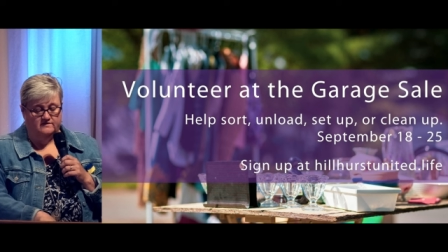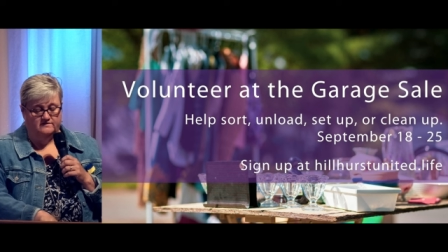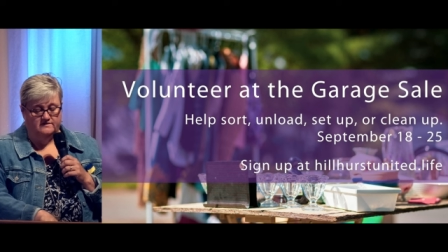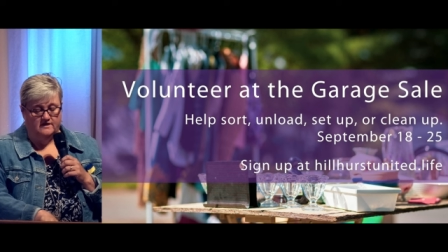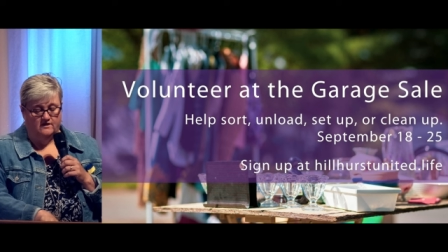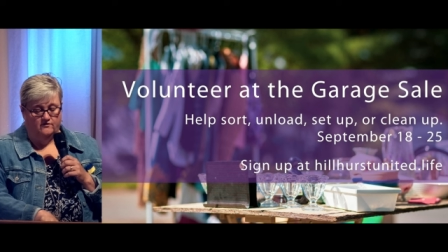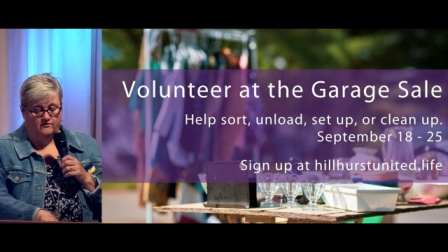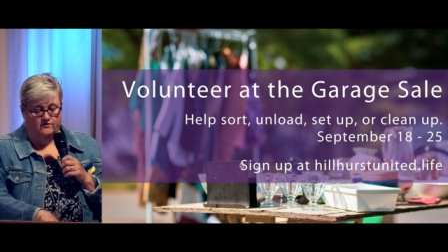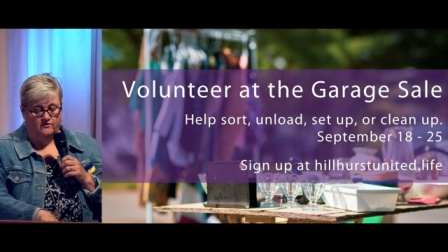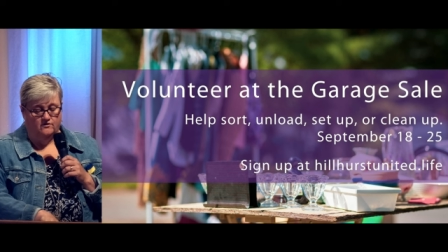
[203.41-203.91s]
and
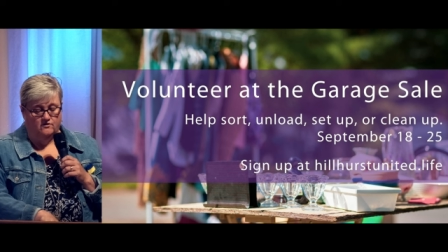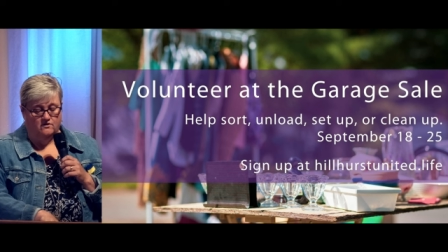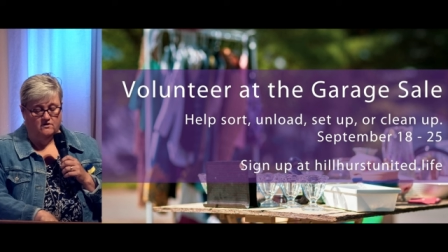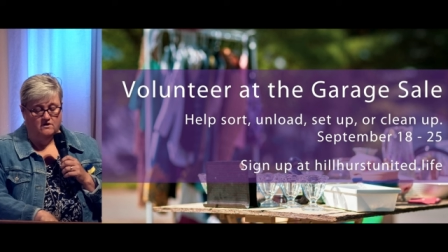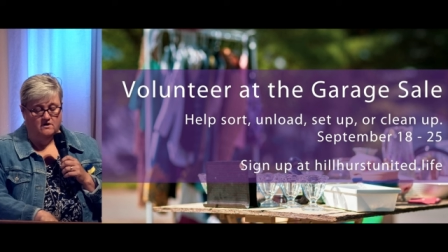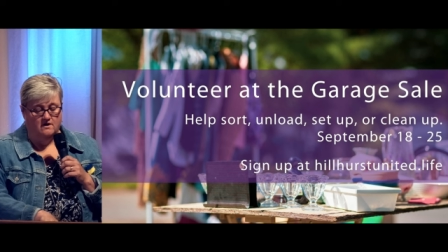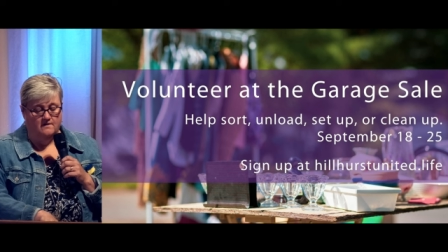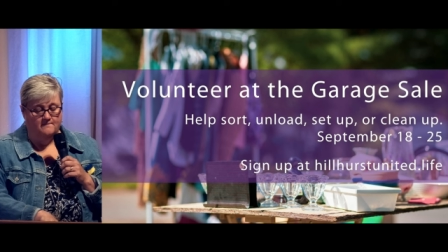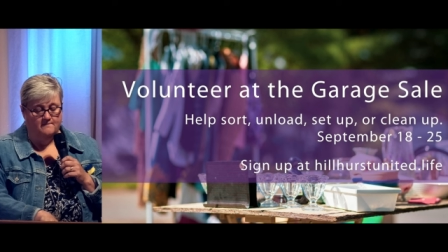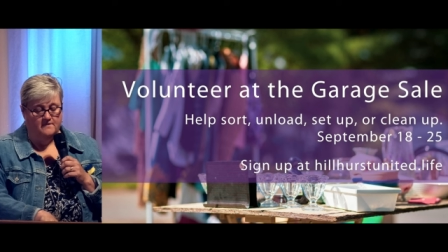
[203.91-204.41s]
tell
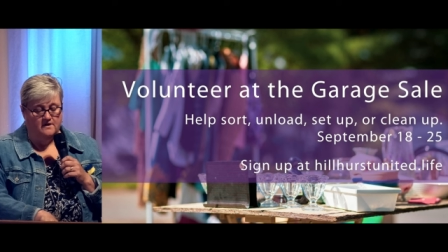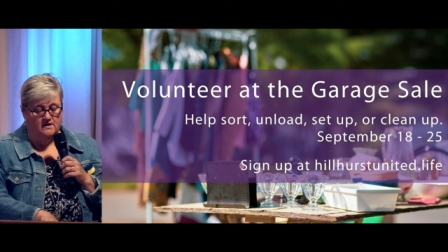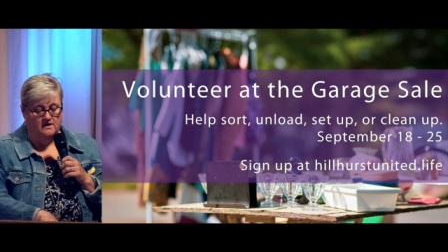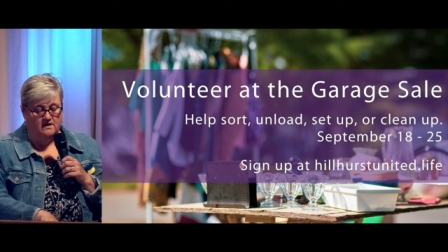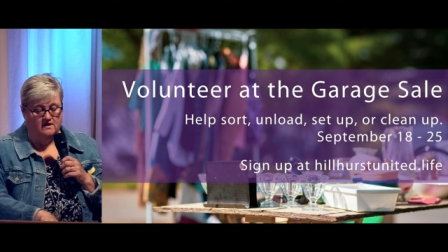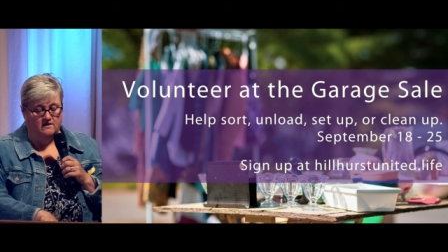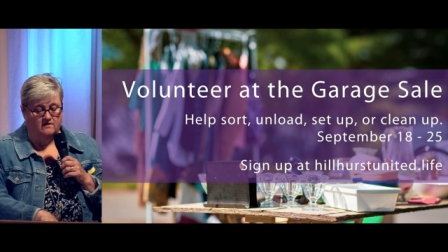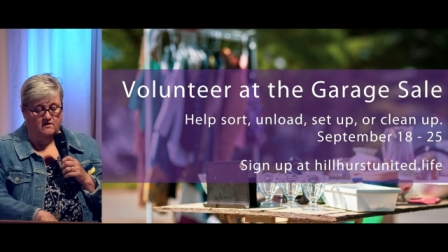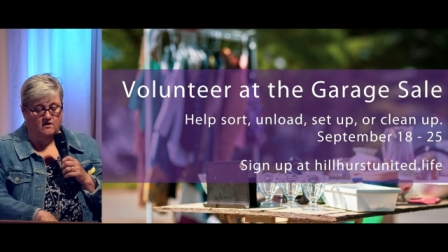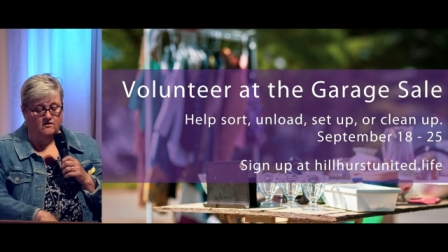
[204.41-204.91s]

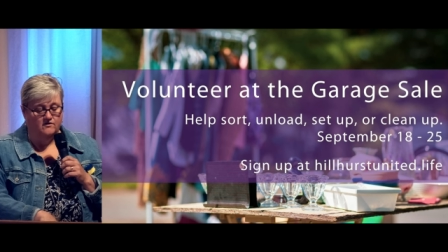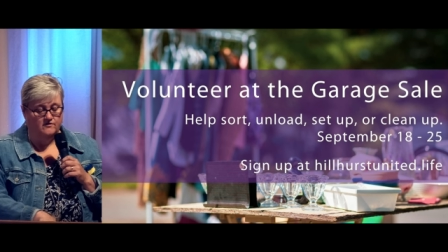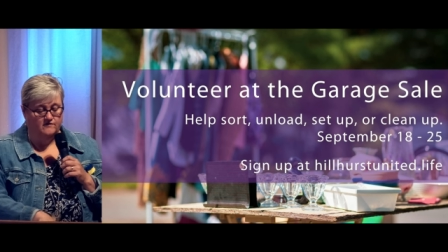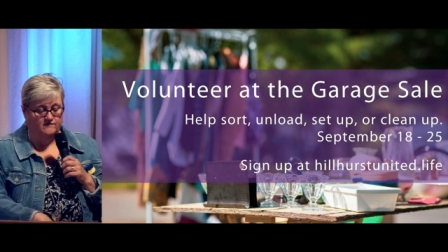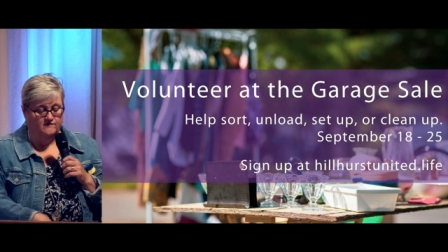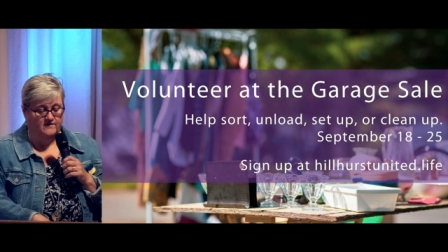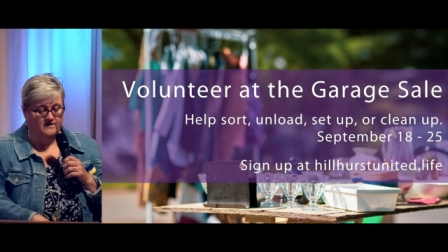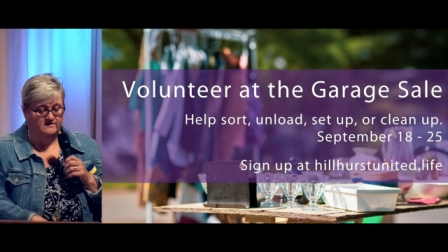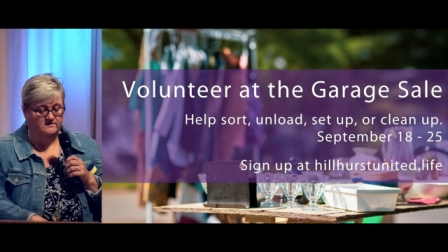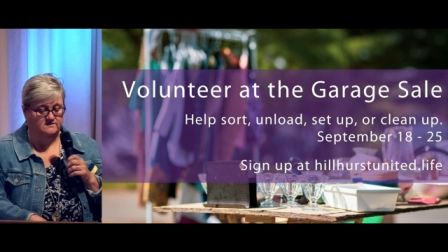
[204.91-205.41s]
all your
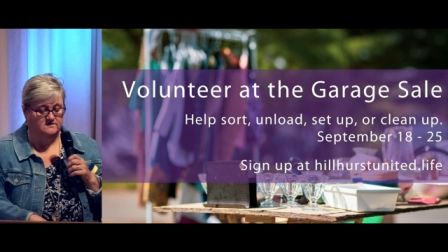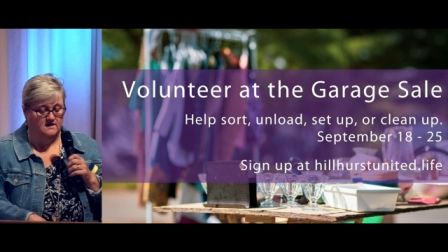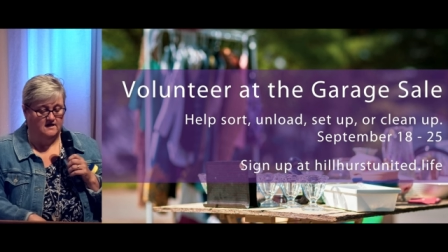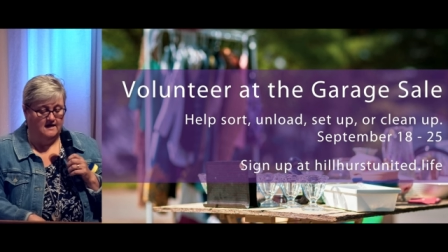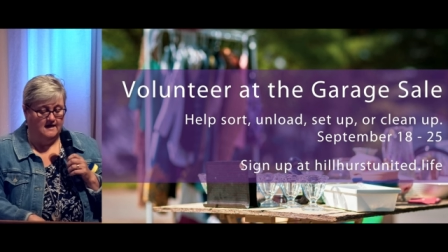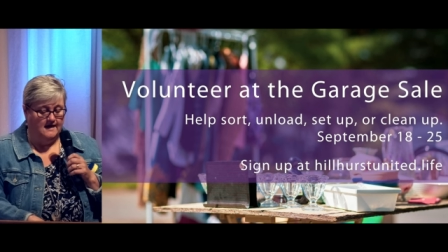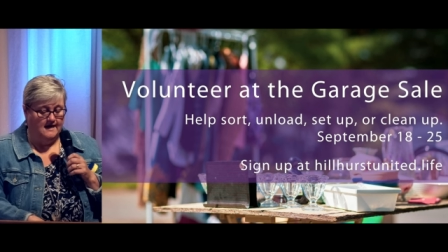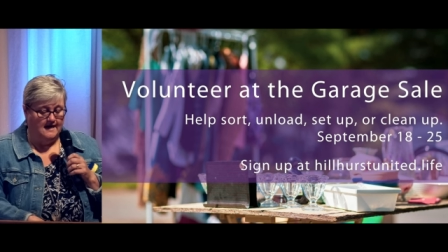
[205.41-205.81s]
friends.